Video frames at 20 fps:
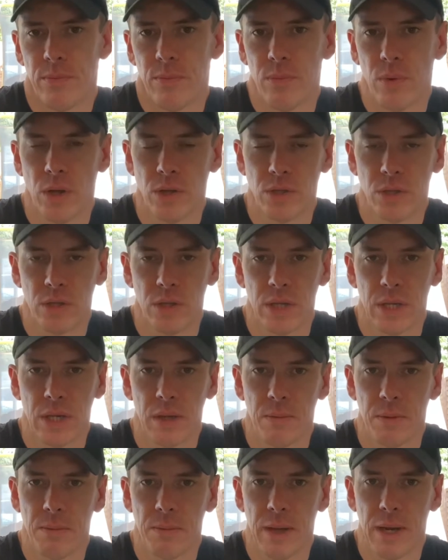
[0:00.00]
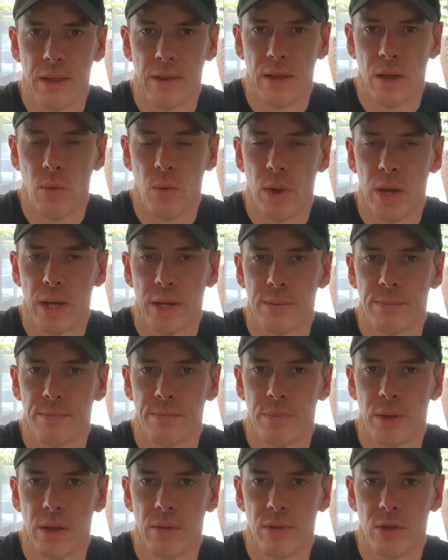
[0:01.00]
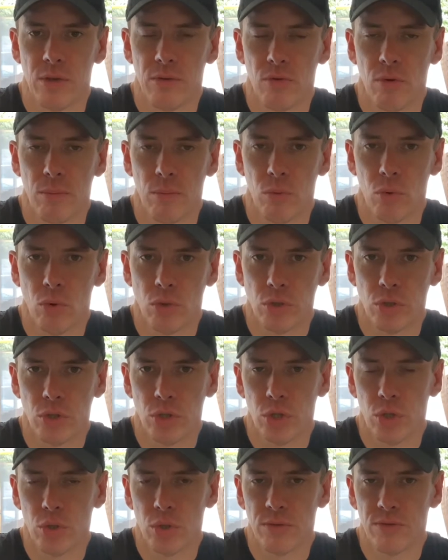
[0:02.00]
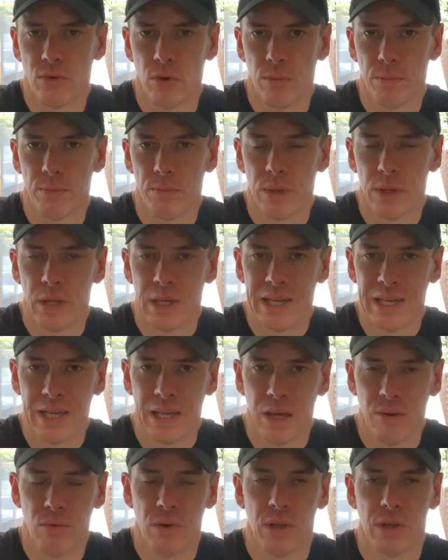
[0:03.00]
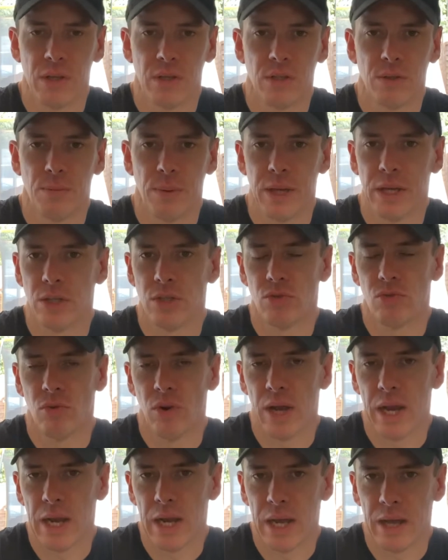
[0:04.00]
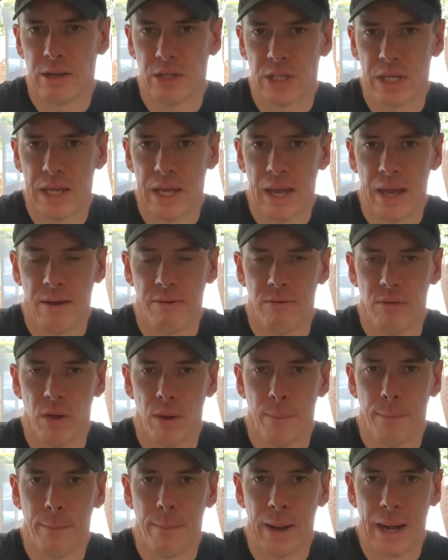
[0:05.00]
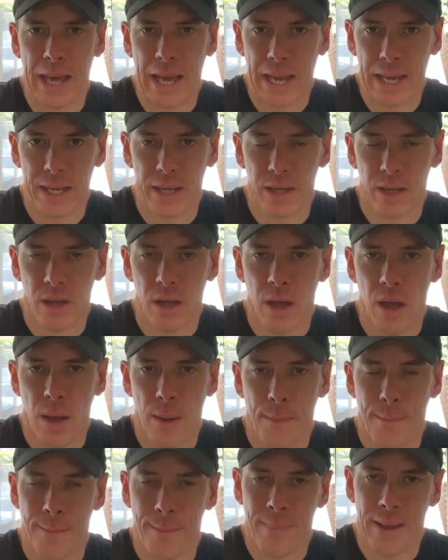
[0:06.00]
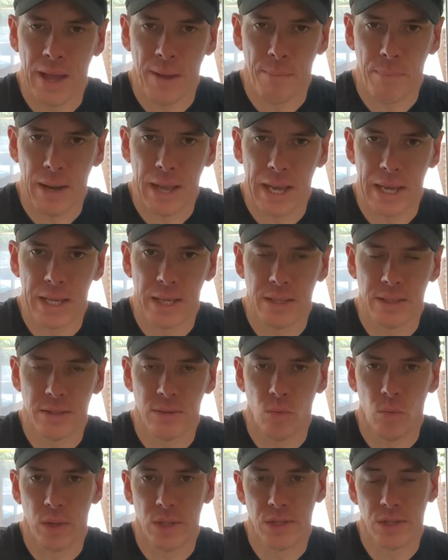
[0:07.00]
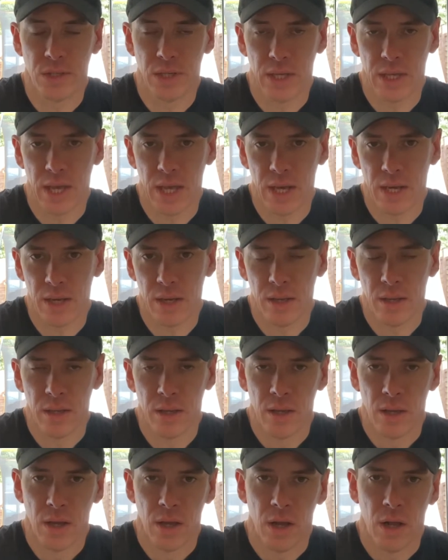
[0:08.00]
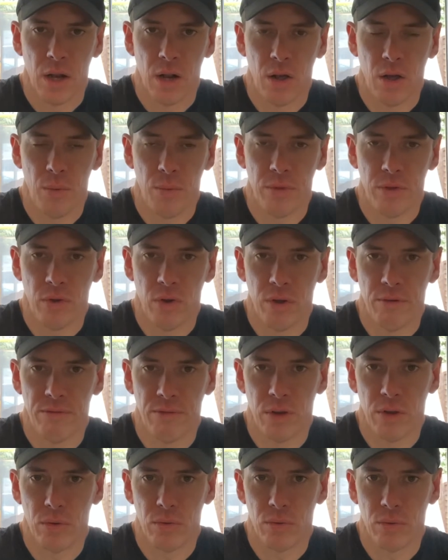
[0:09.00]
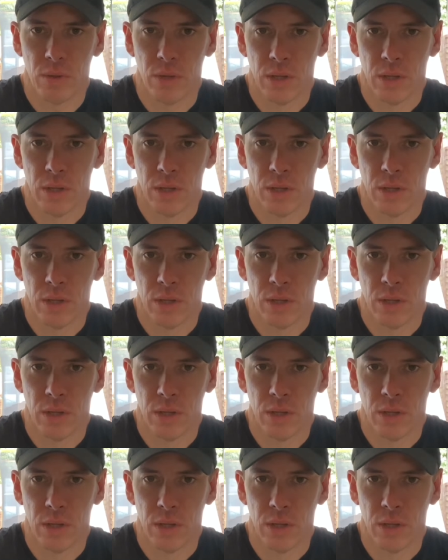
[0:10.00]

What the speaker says: just think it'd be better that way, and then you've got more to choose from. Get rid of this space grey and actually have black. Matte black is, once again, like with the iPhone